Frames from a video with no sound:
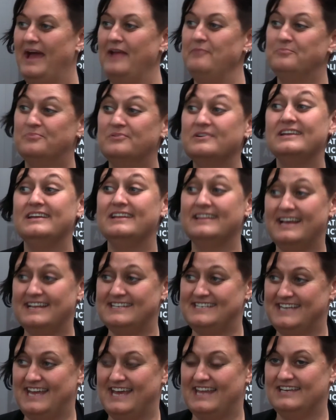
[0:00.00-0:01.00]
And bringing that
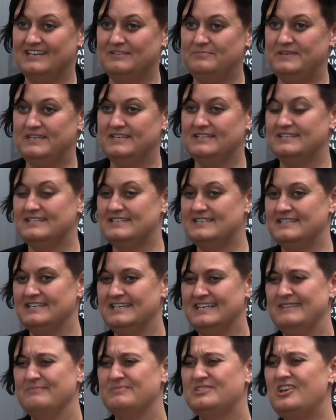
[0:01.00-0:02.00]
together, because
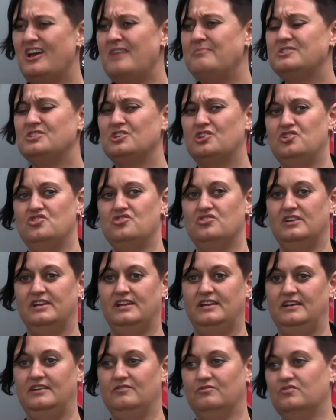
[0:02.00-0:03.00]

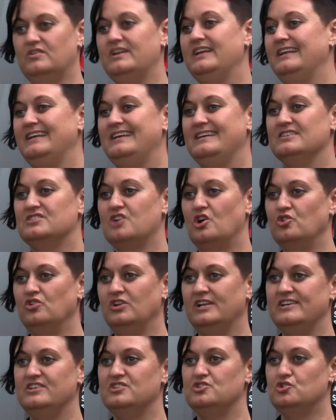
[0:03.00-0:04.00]
cybersecurity really is
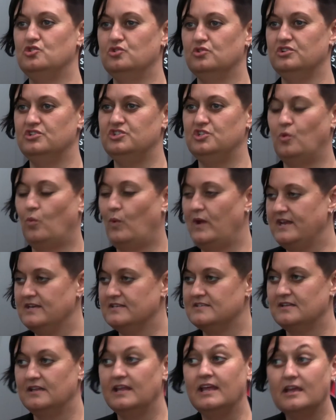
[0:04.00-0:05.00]
only as good as your
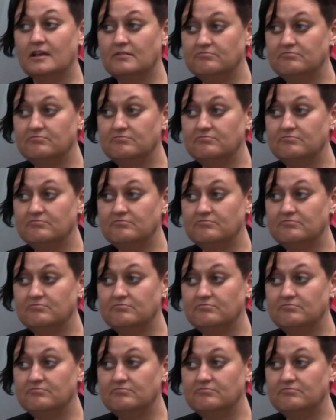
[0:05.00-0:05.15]
weakest link.